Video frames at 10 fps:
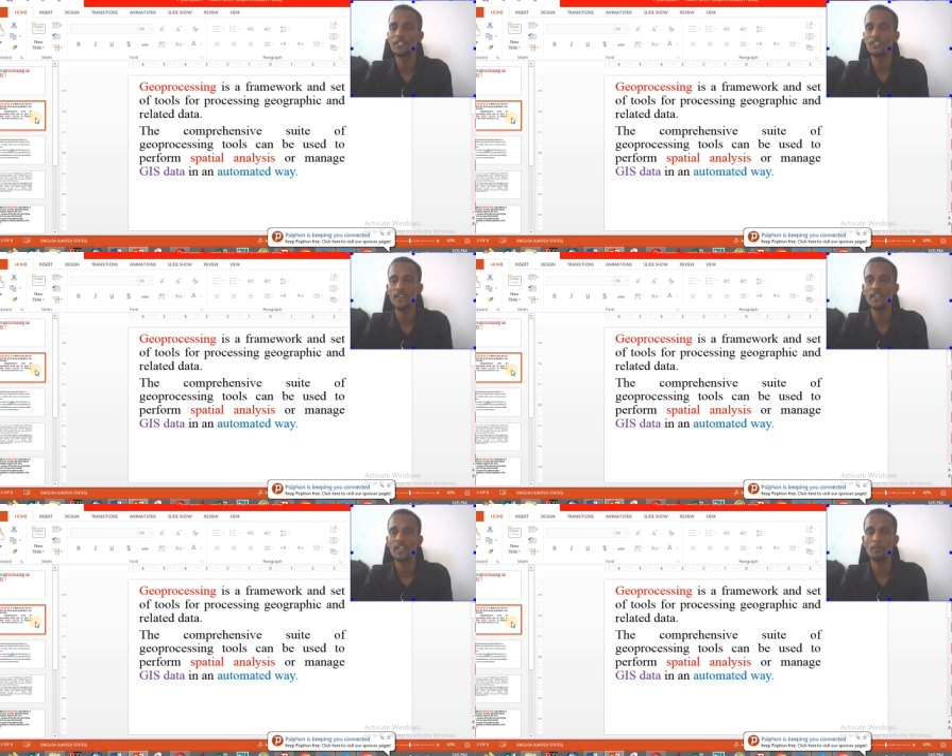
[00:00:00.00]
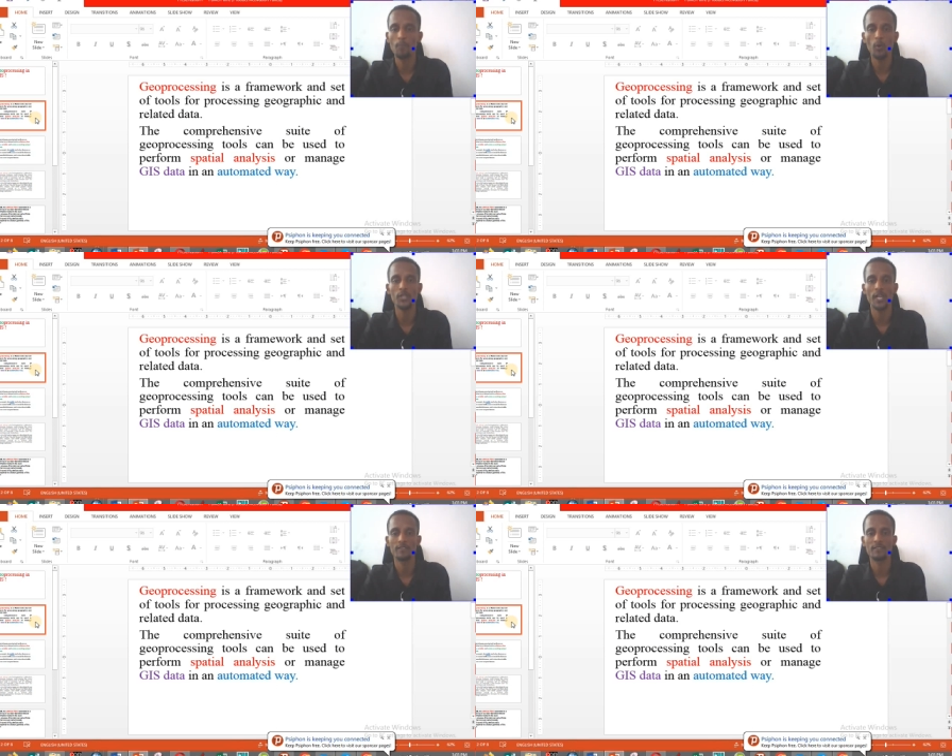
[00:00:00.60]
is very
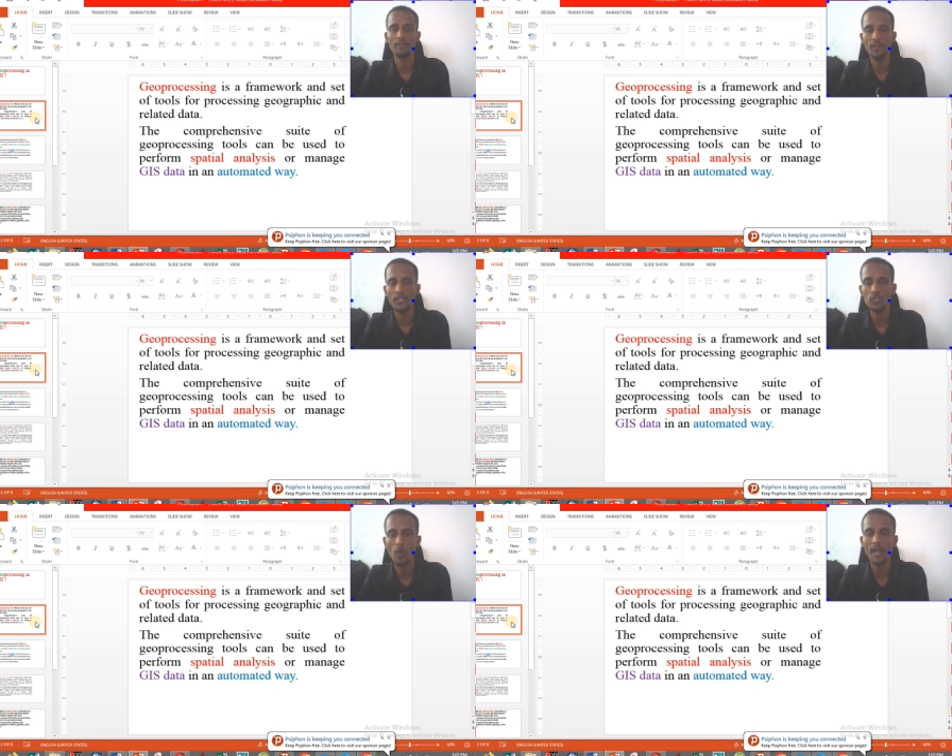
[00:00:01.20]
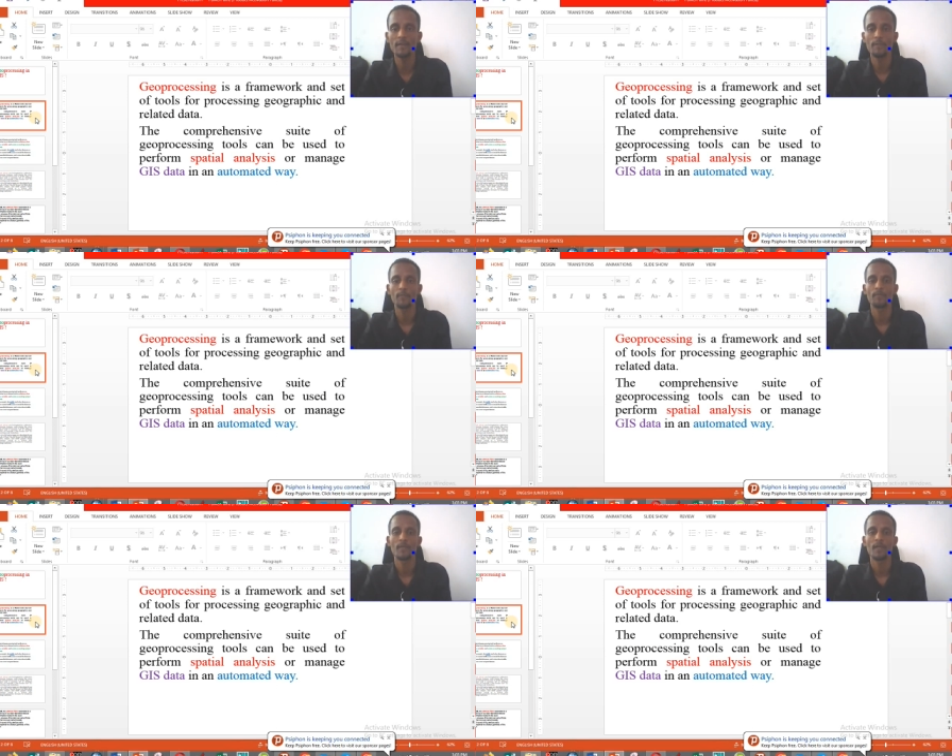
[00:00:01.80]
important. The first one
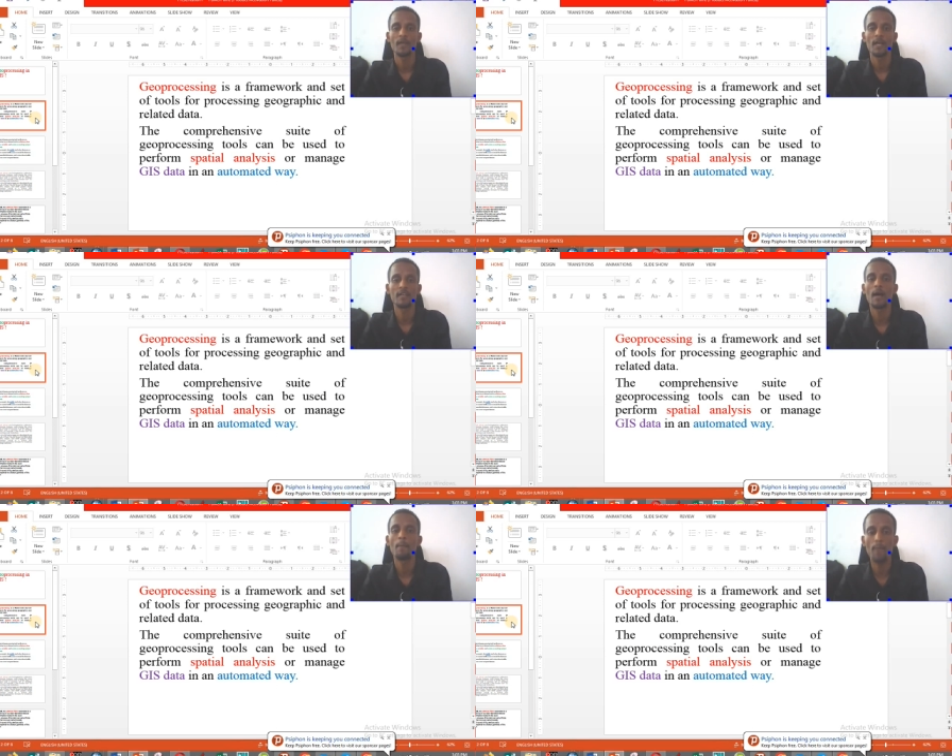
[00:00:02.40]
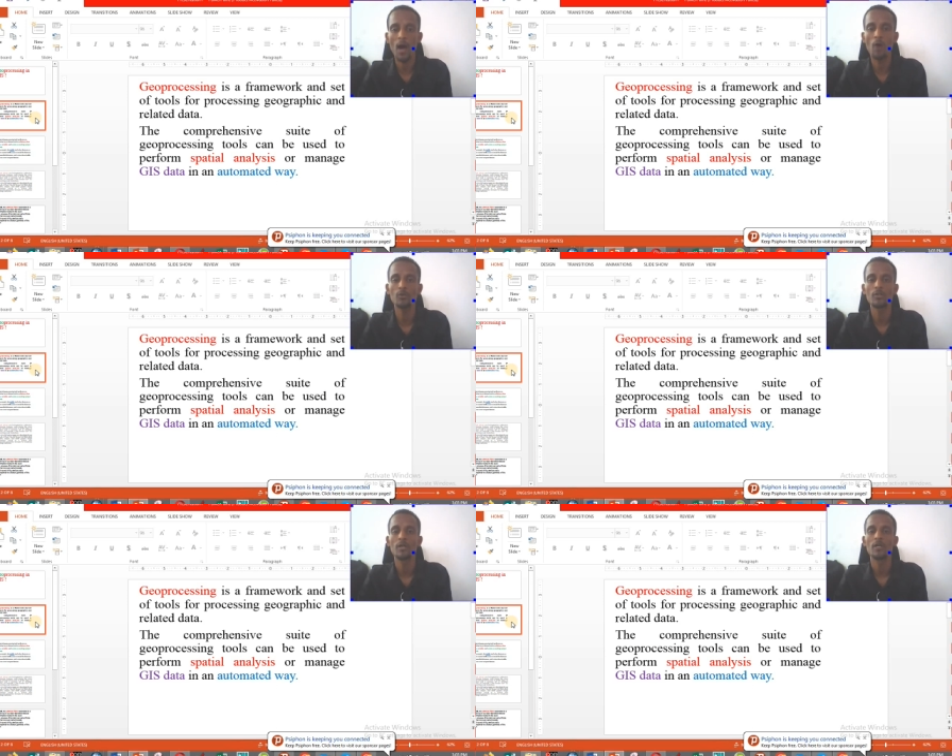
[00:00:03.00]
is
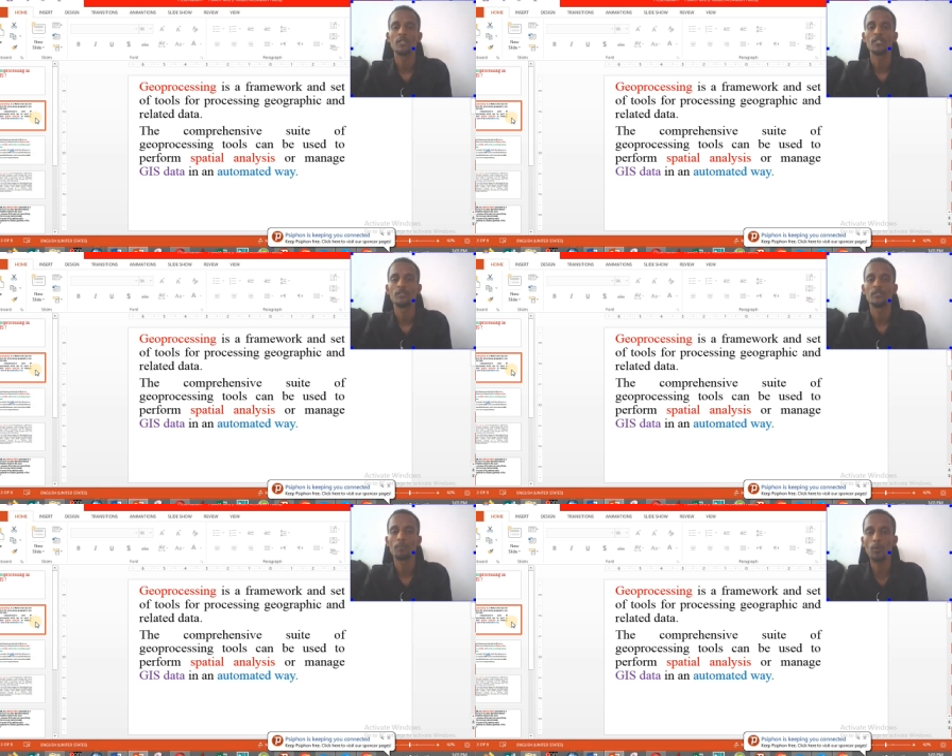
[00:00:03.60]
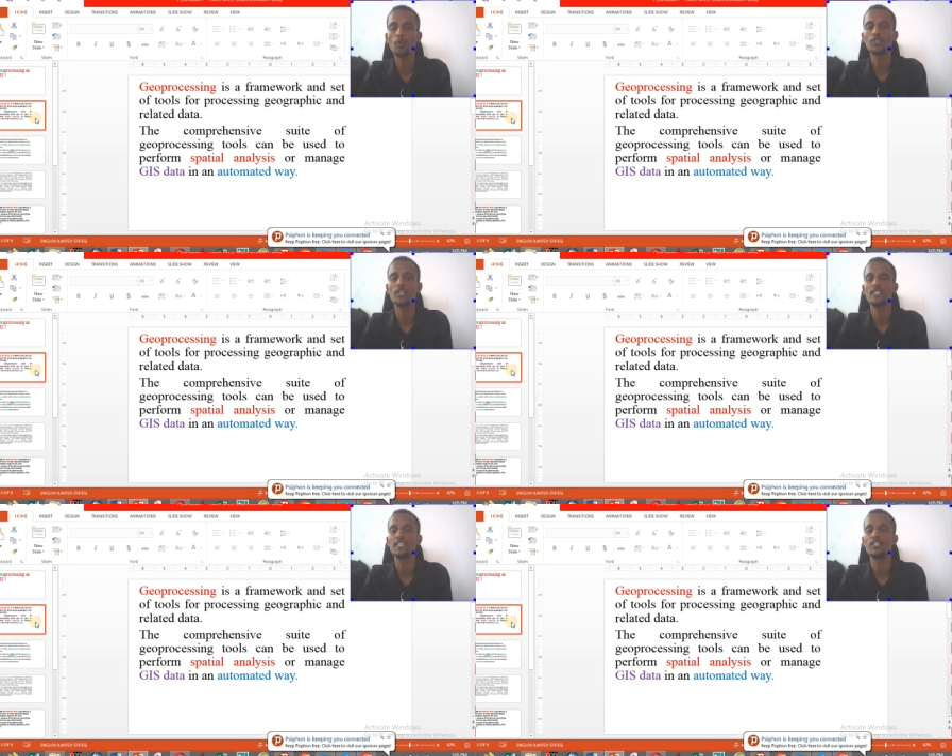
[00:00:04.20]
about
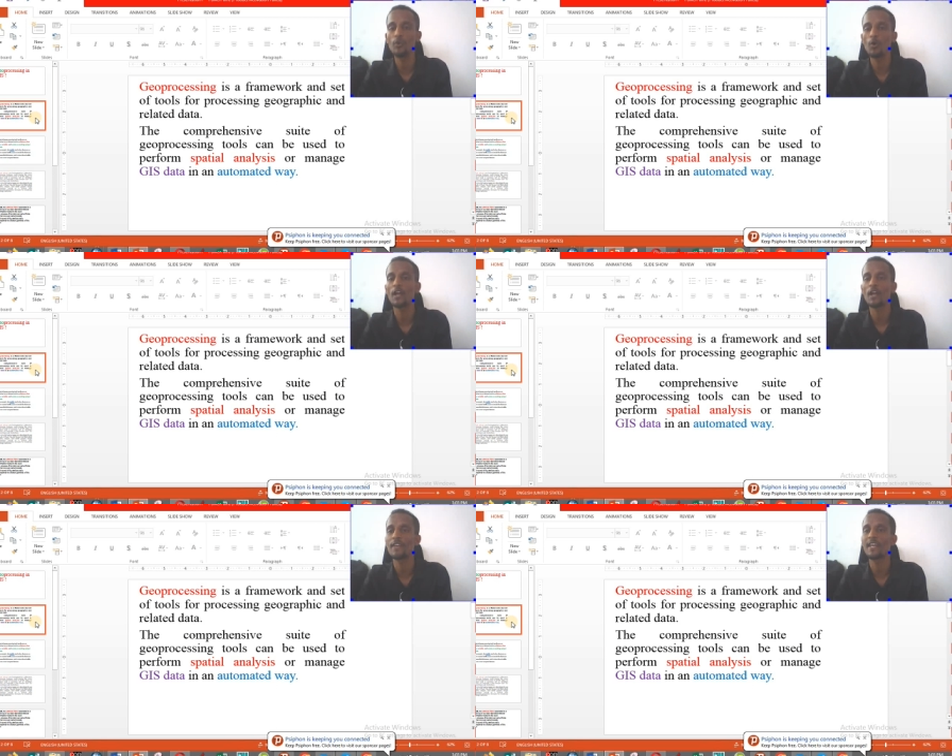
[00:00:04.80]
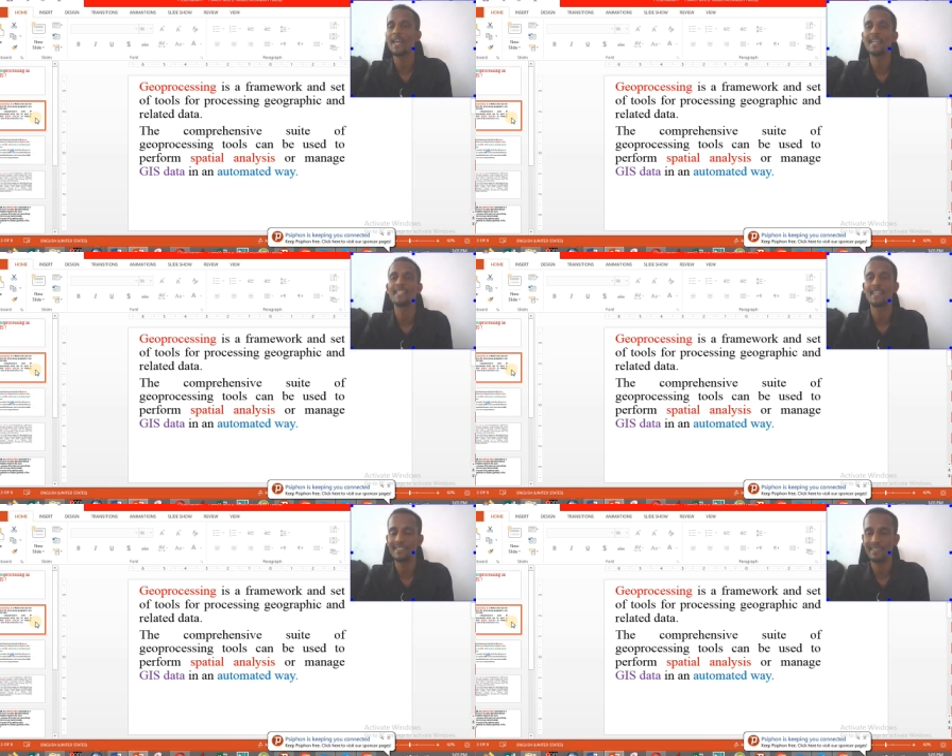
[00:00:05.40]
processing geographic and
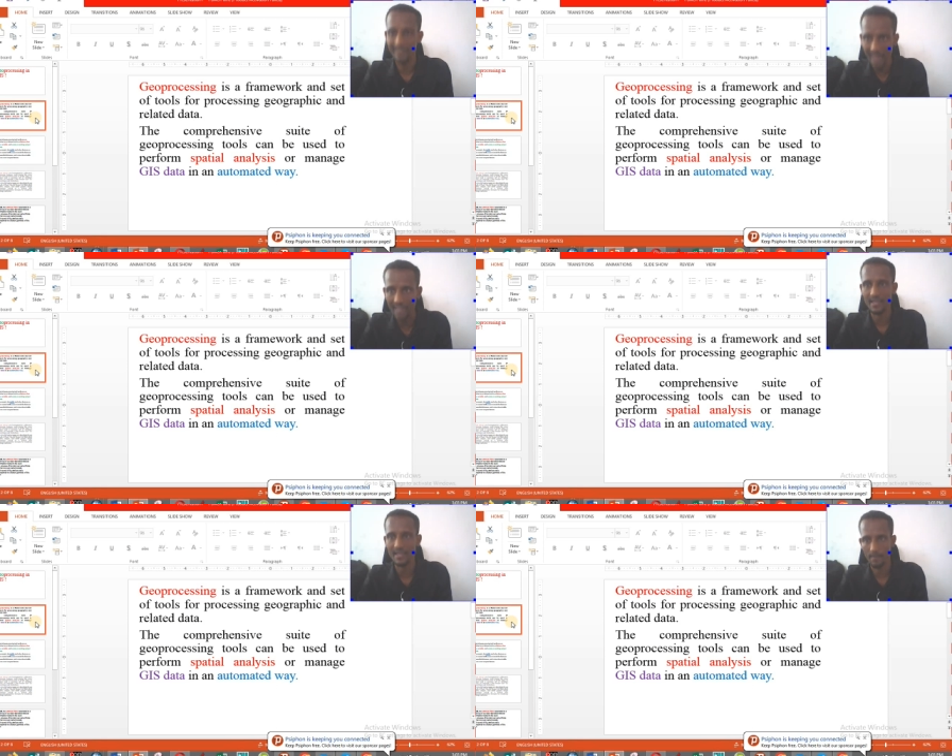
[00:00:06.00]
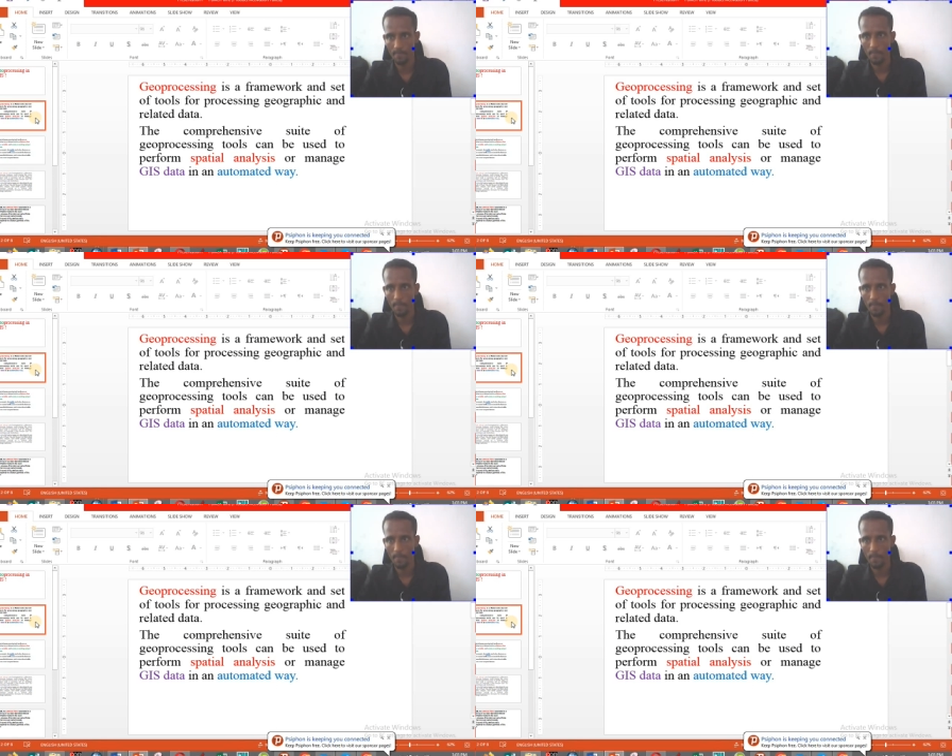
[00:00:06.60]
related data.